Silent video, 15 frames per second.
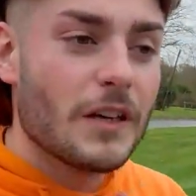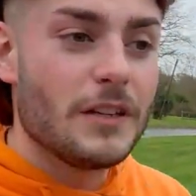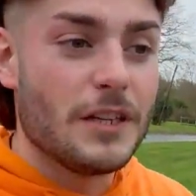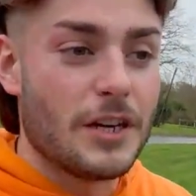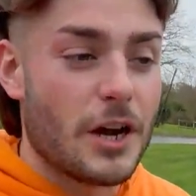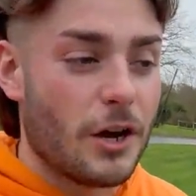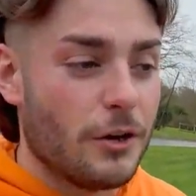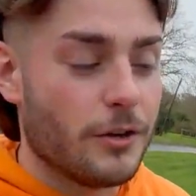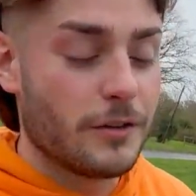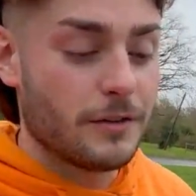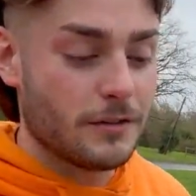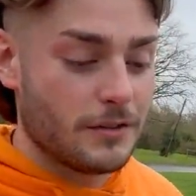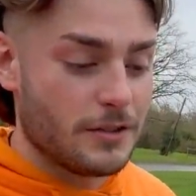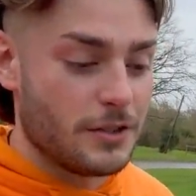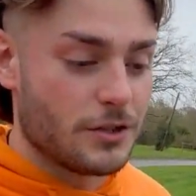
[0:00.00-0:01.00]
you know,
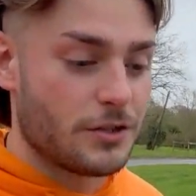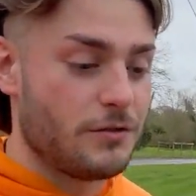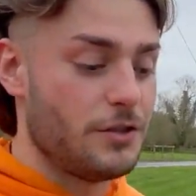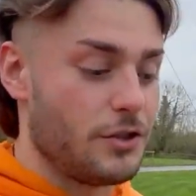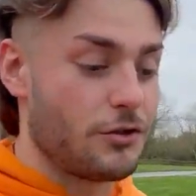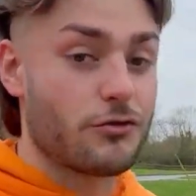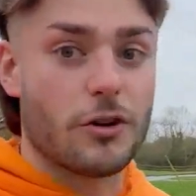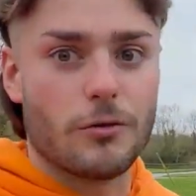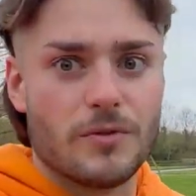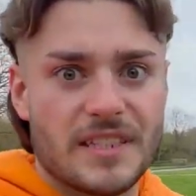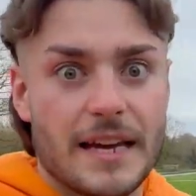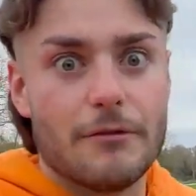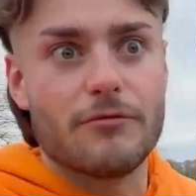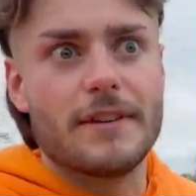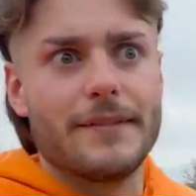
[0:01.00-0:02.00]
you're struggling to
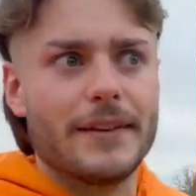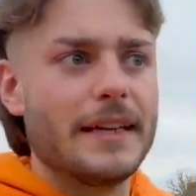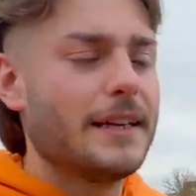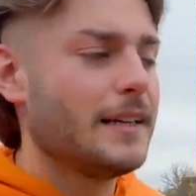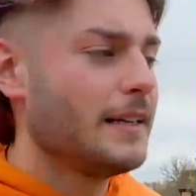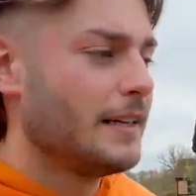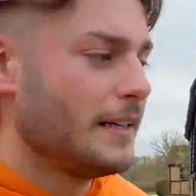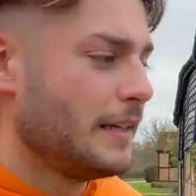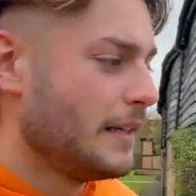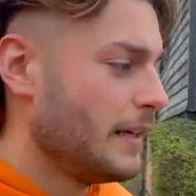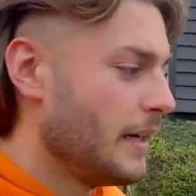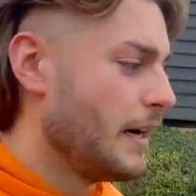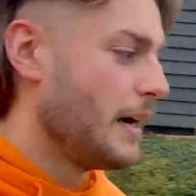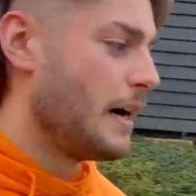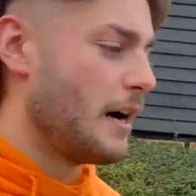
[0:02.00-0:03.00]
get rid of it,
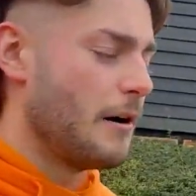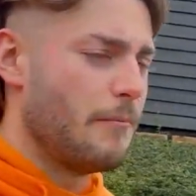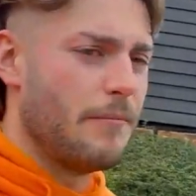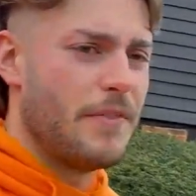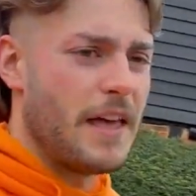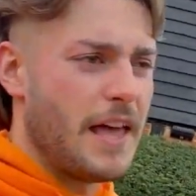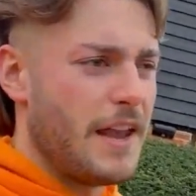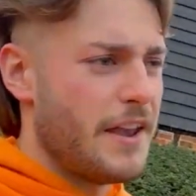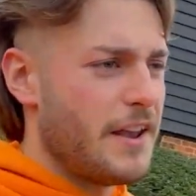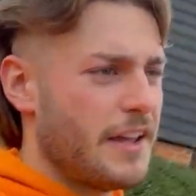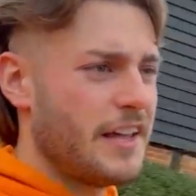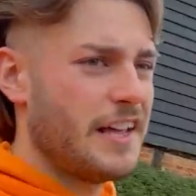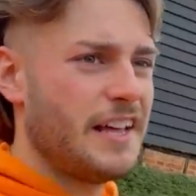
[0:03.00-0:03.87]
then